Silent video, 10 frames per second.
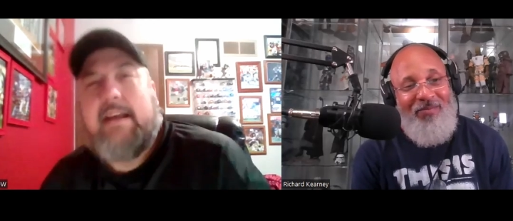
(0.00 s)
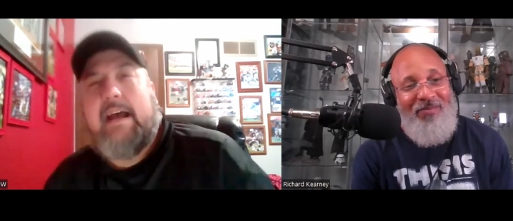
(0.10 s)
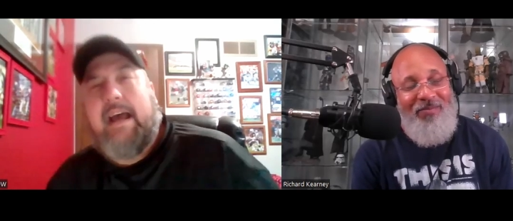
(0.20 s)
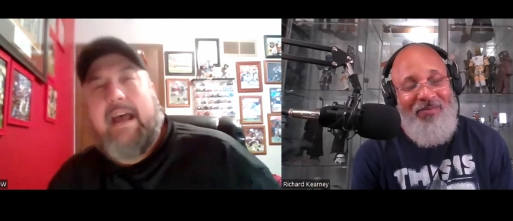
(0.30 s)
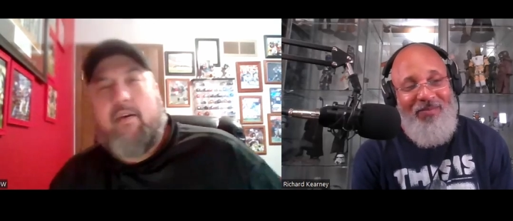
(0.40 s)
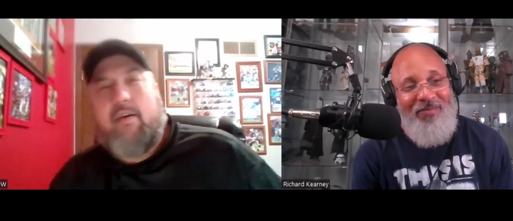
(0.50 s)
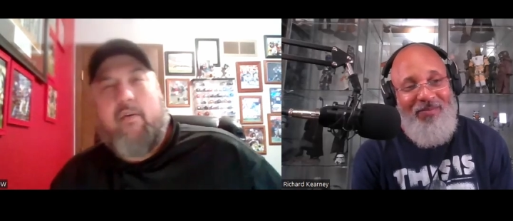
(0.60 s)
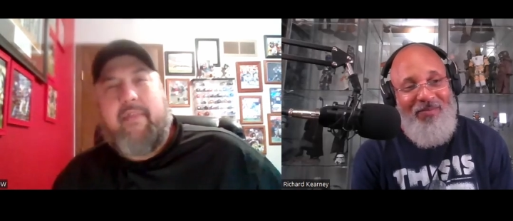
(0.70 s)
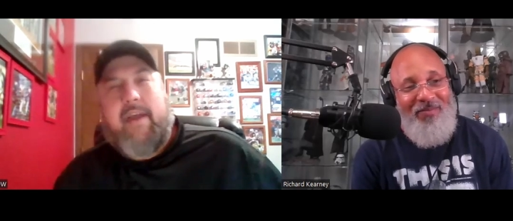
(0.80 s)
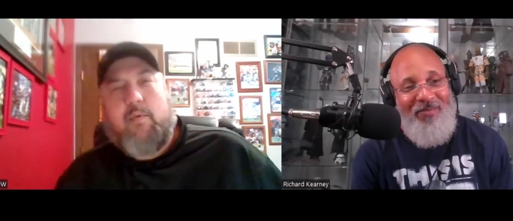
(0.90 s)
Speaker 1: I don't
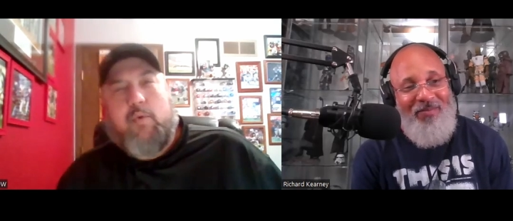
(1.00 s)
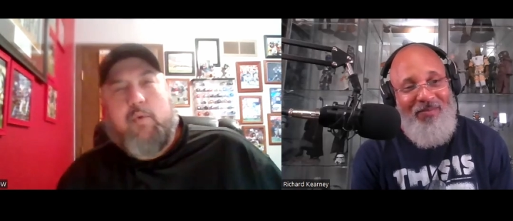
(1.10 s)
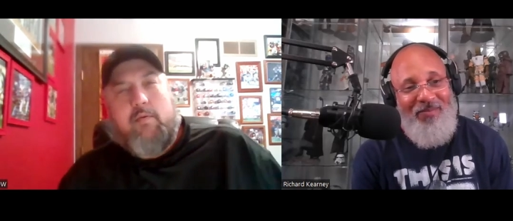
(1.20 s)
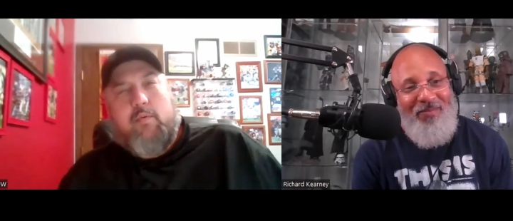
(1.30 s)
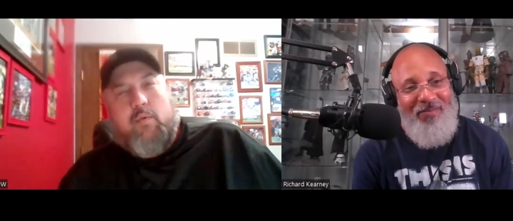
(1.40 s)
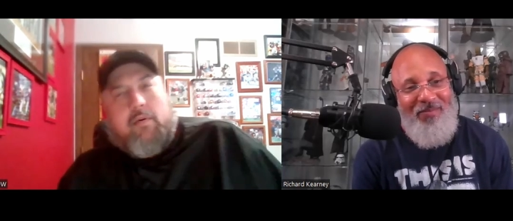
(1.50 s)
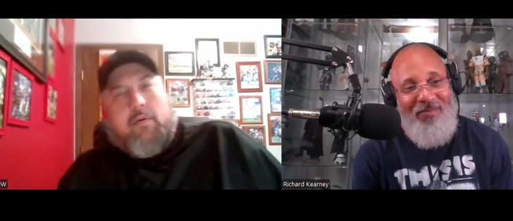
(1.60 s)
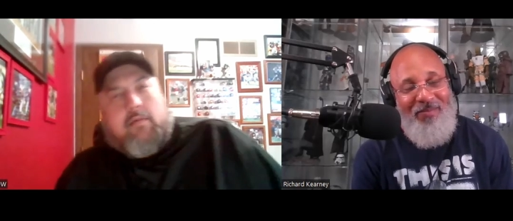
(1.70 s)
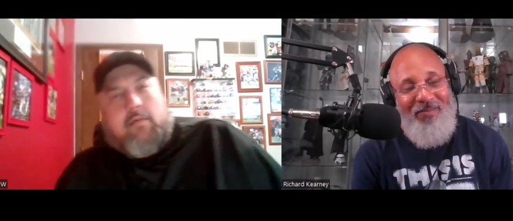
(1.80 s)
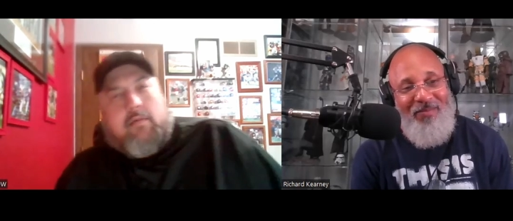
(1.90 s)
think we'll
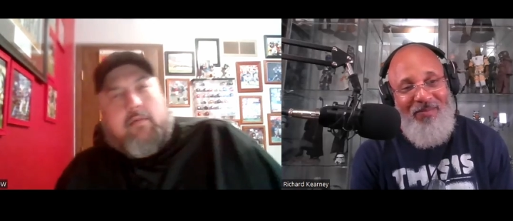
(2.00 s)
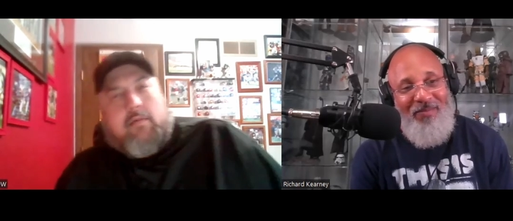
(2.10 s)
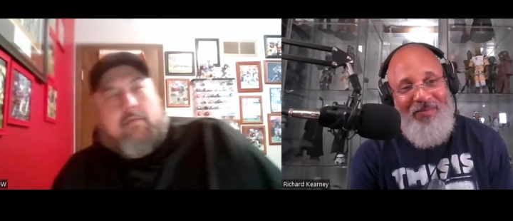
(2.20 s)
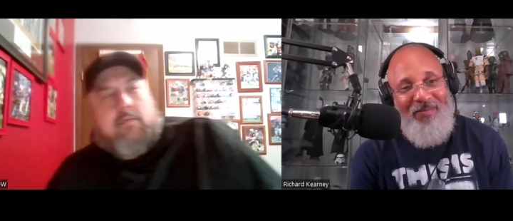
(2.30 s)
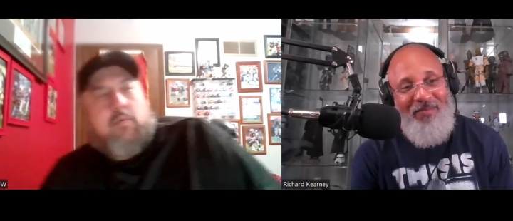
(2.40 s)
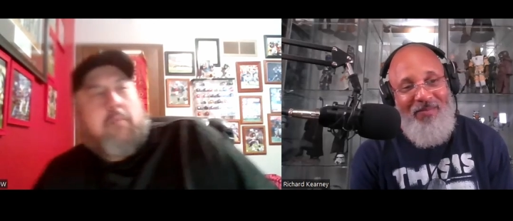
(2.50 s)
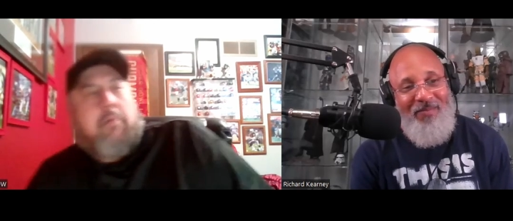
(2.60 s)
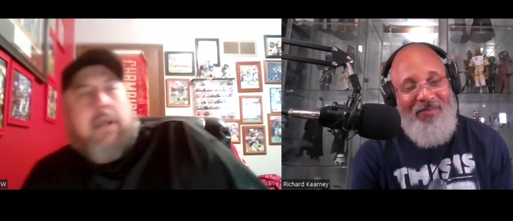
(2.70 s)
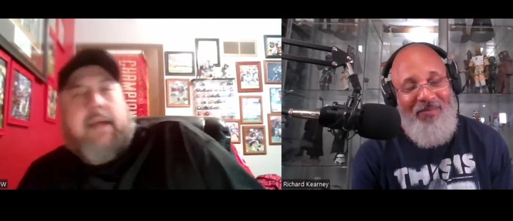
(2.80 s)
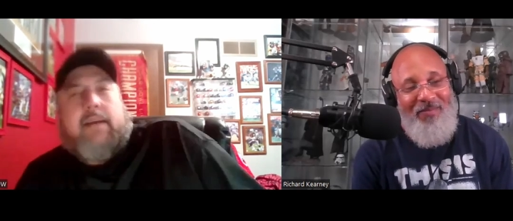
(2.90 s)

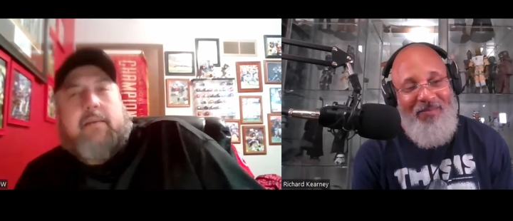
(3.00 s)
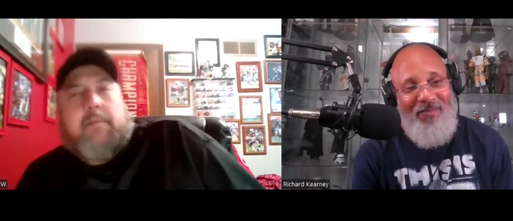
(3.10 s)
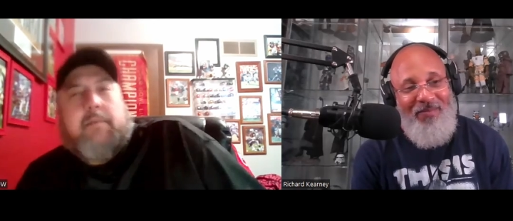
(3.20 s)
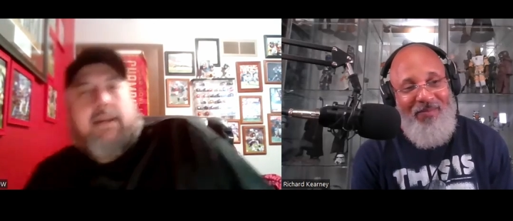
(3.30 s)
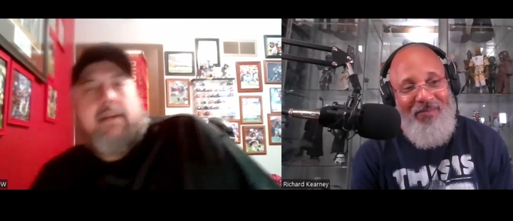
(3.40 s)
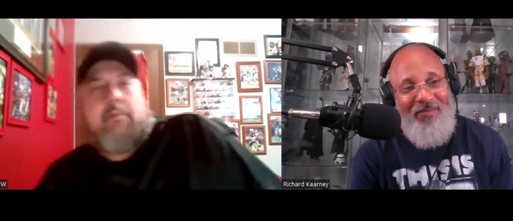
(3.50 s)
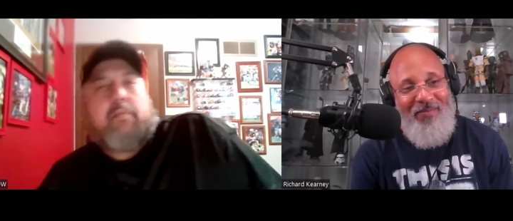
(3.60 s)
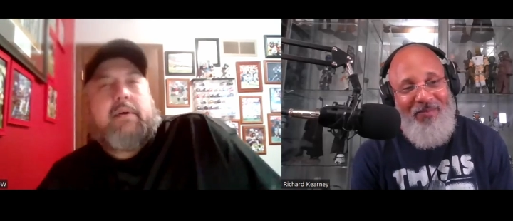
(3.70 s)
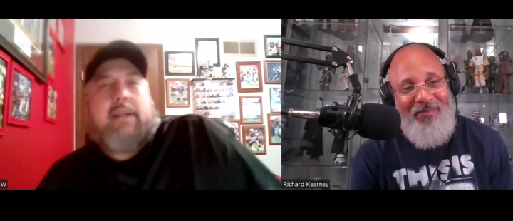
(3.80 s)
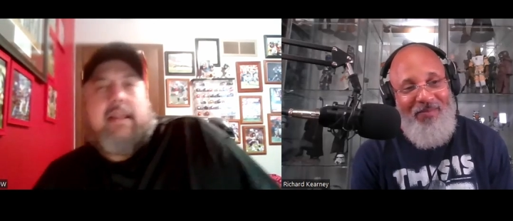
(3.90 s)
blank them again,
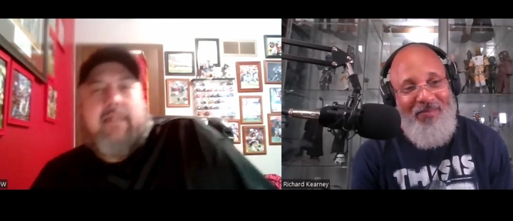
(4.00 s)
but